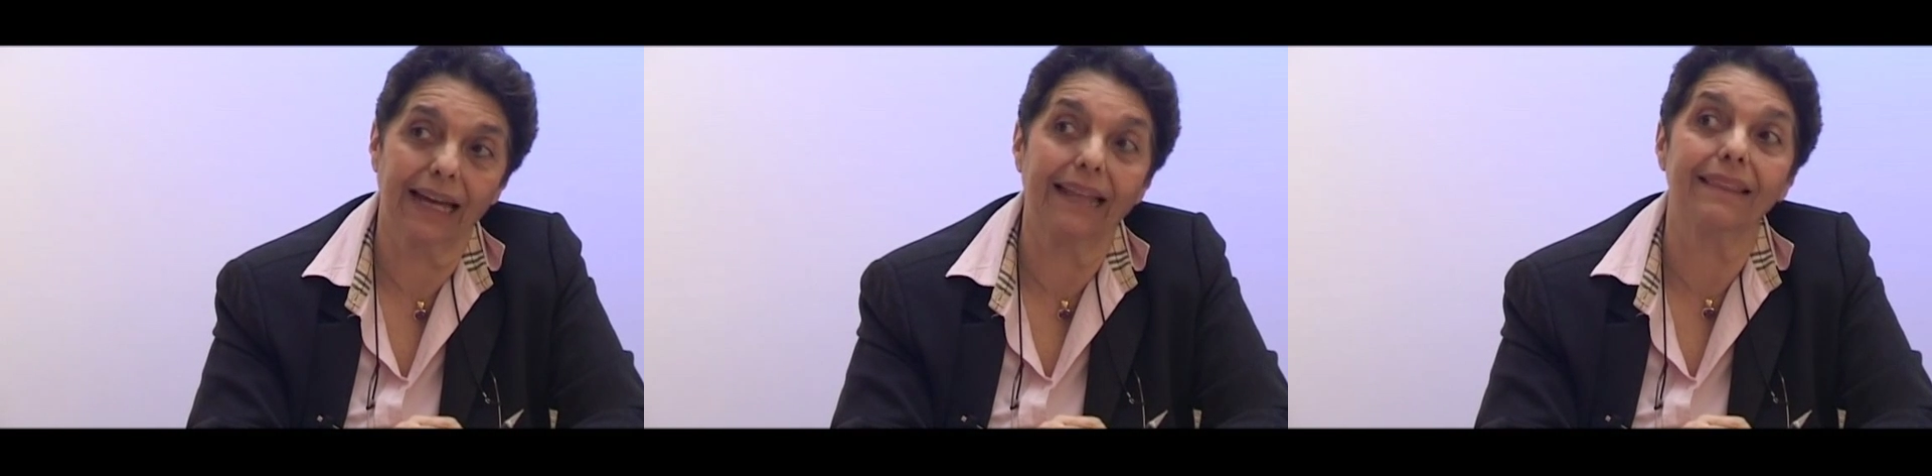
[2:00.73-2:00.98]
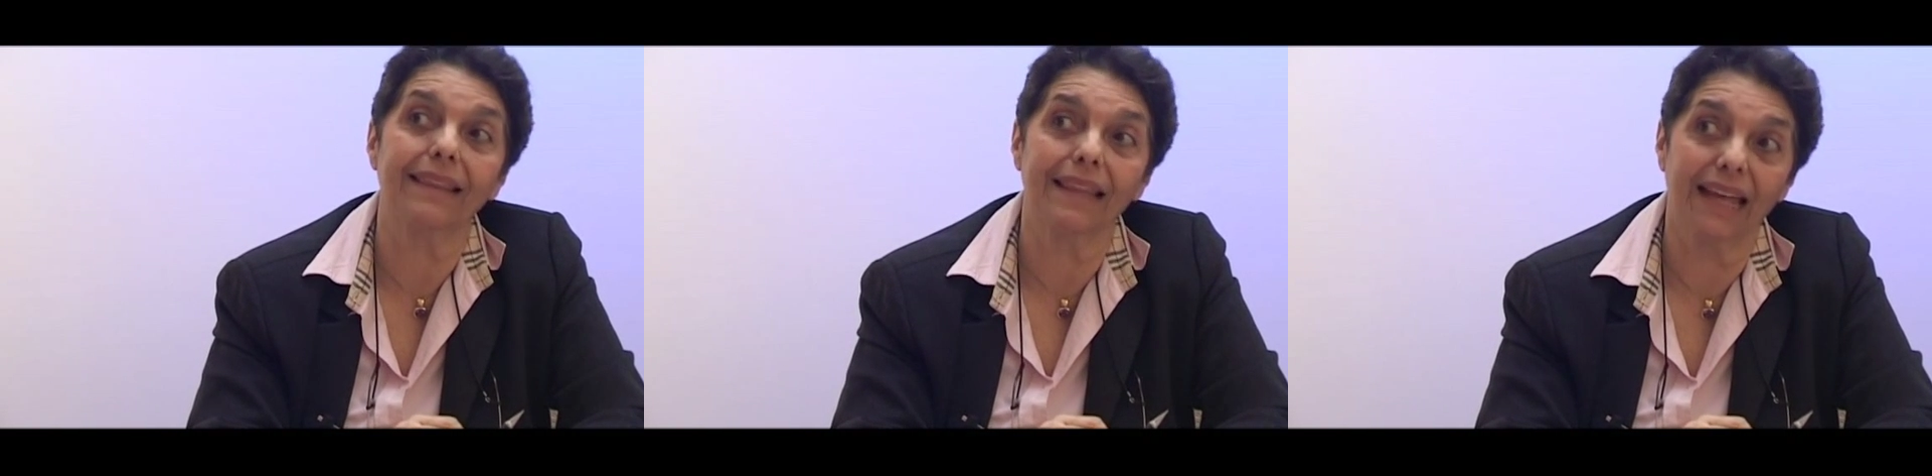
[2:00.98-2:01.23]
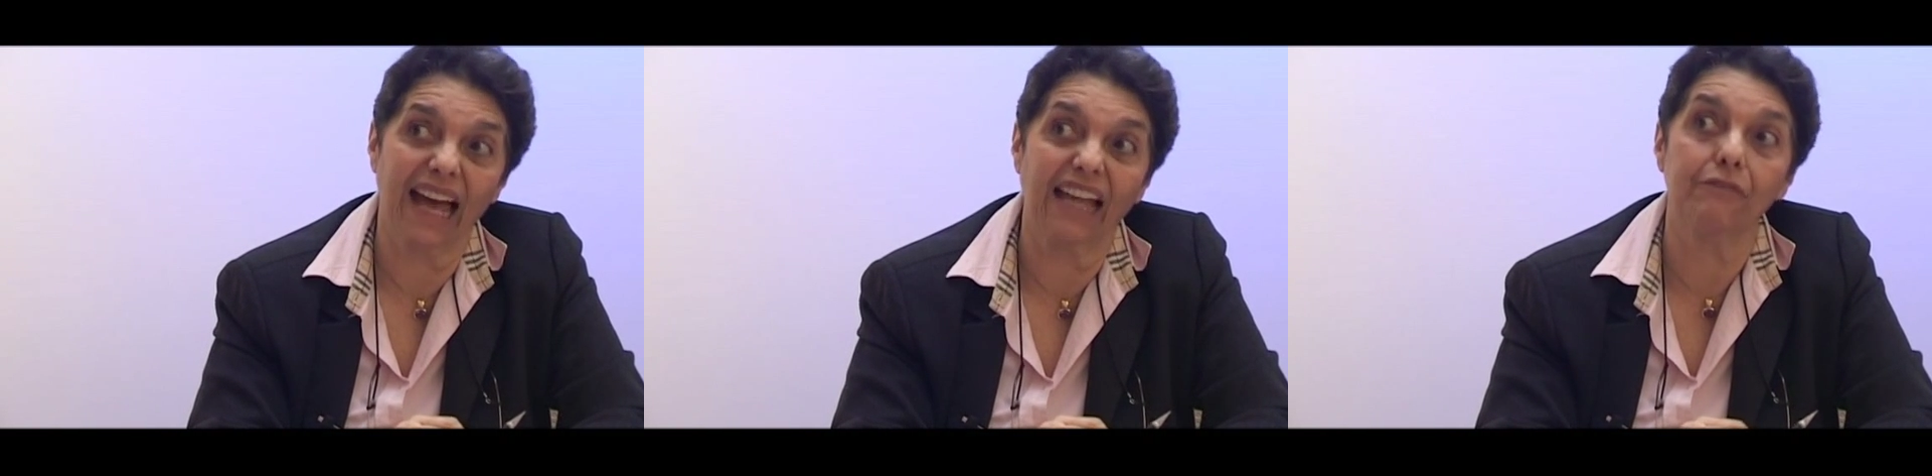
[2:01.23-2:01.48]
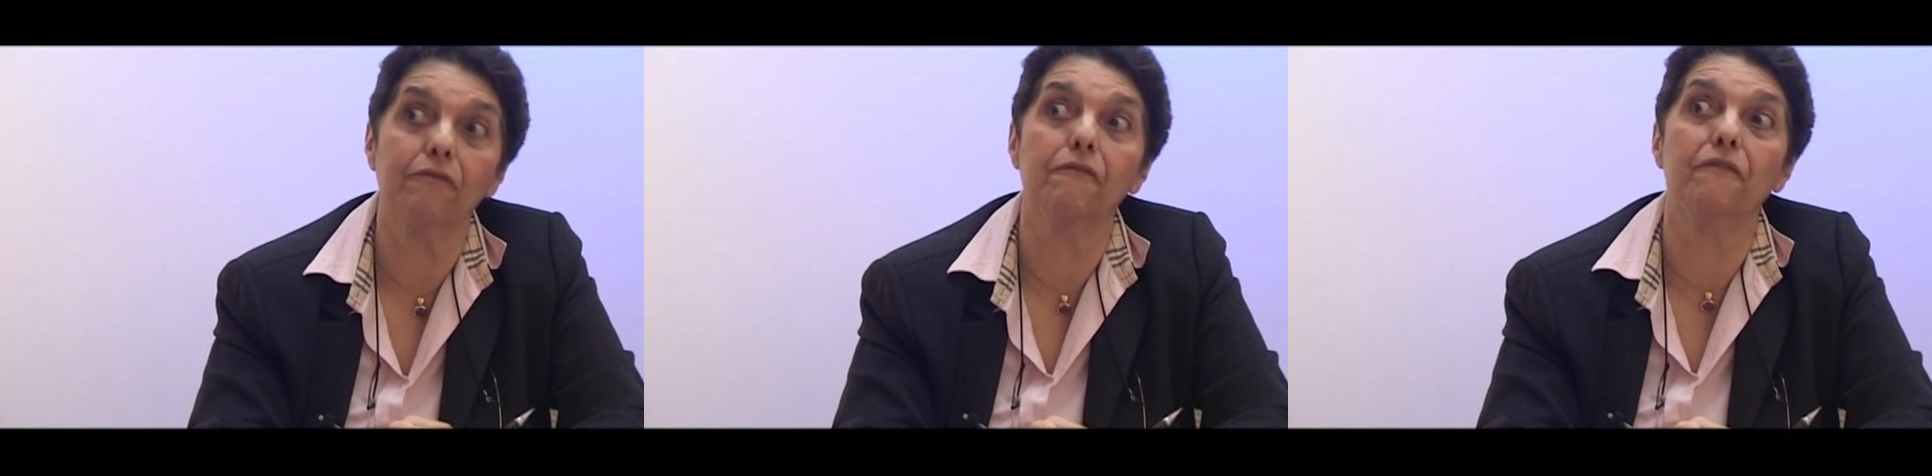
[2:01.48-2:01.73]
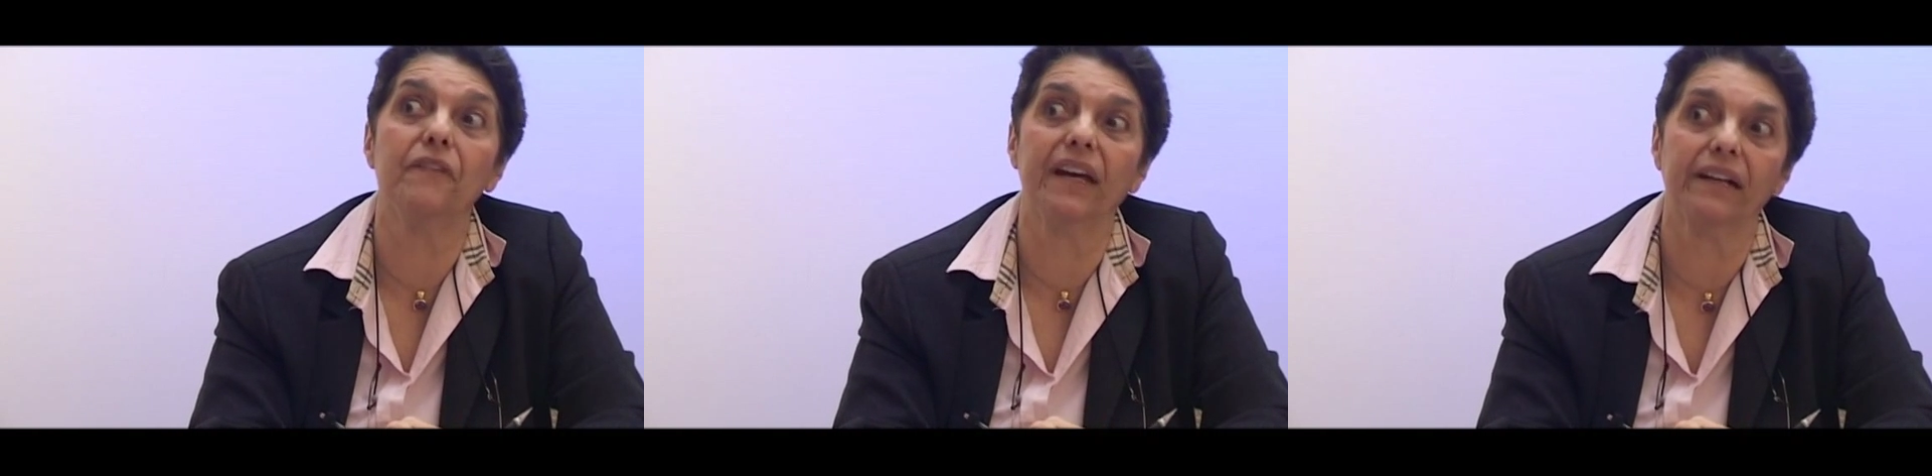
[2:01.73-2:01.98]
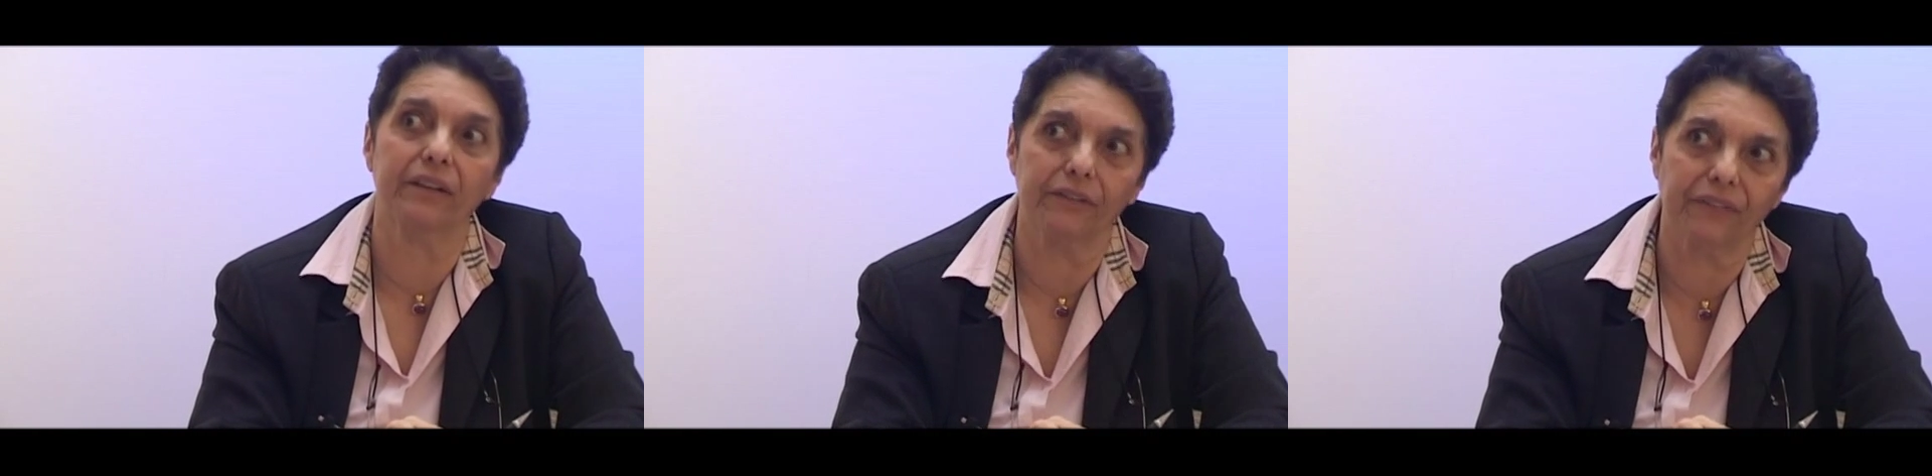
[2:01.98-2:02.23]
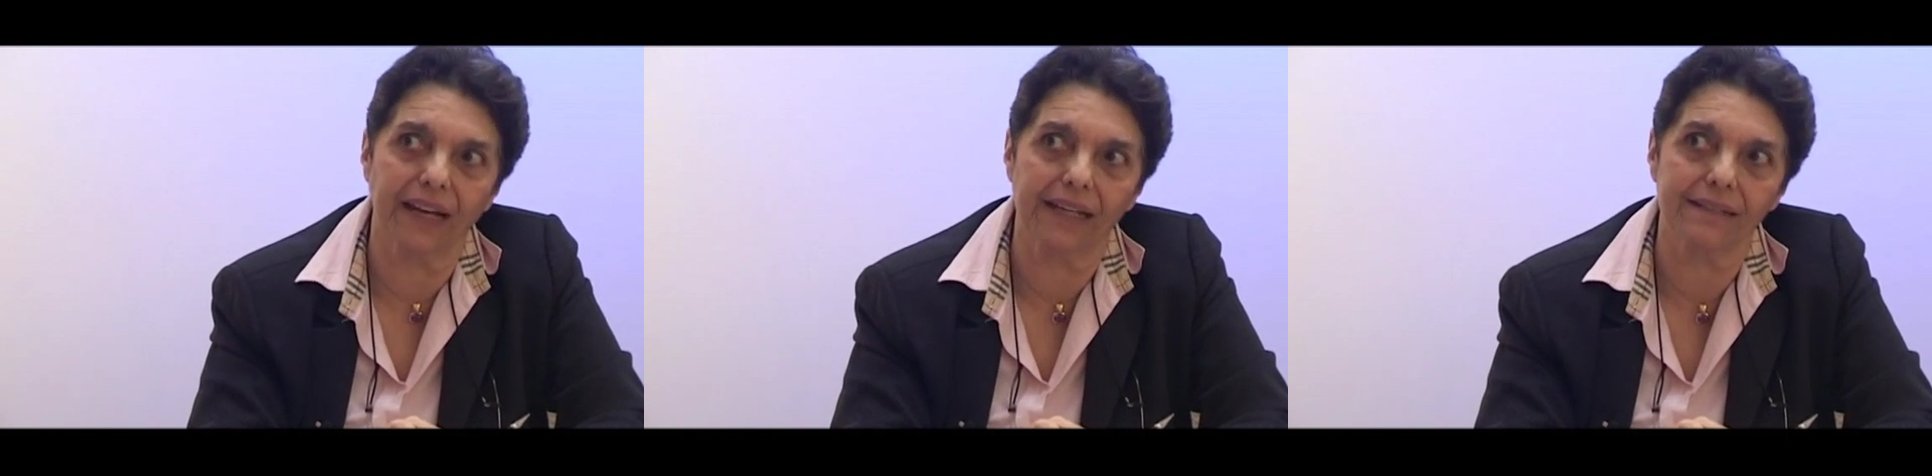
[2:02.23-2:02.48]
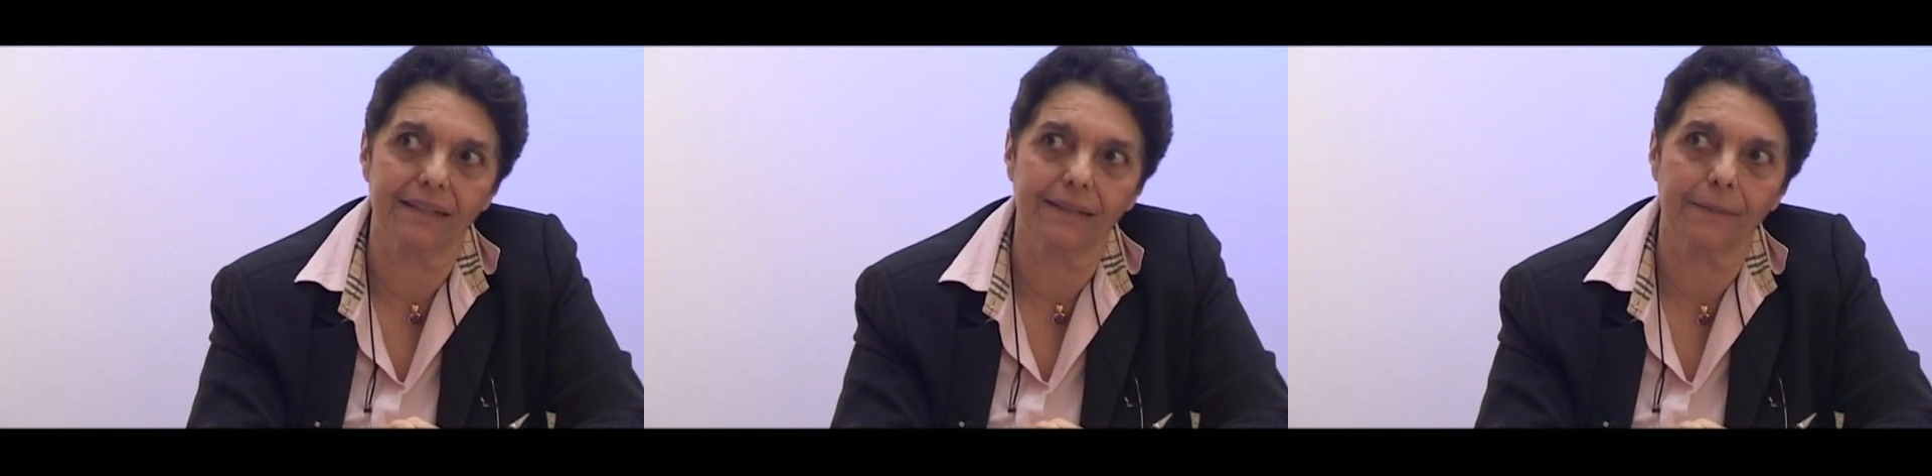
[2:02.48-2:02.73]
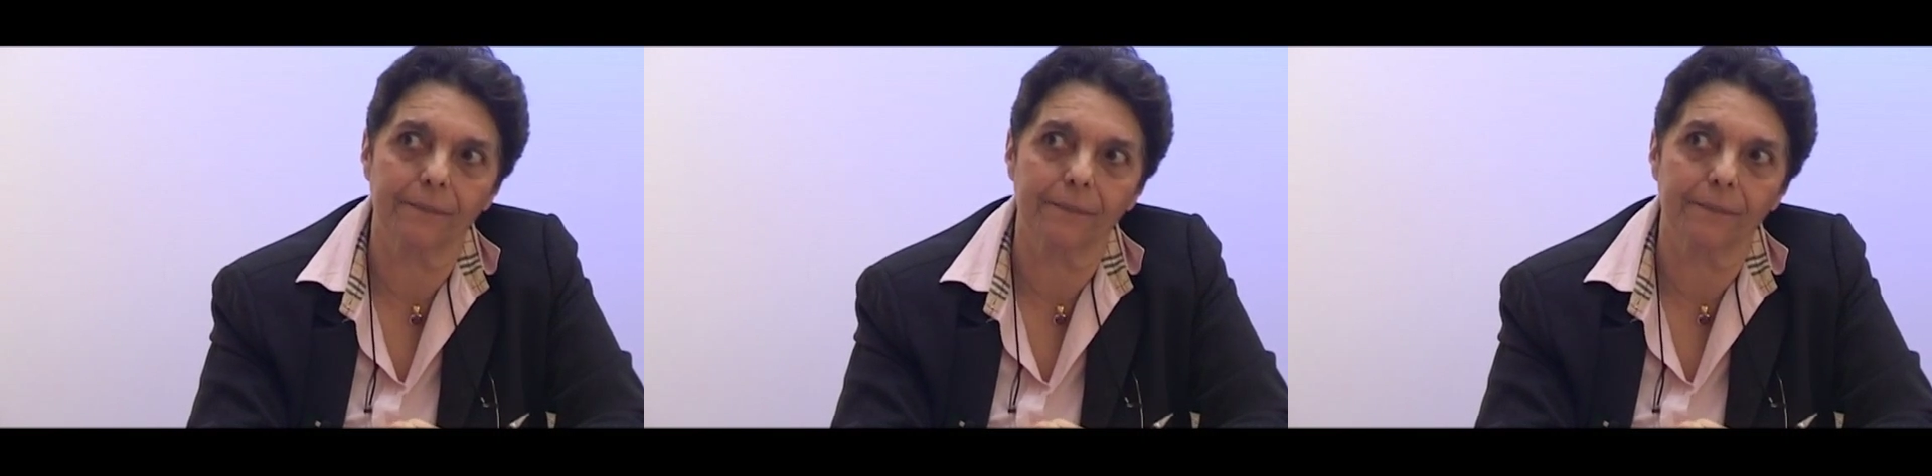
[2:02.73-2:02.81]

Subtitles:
and very fast.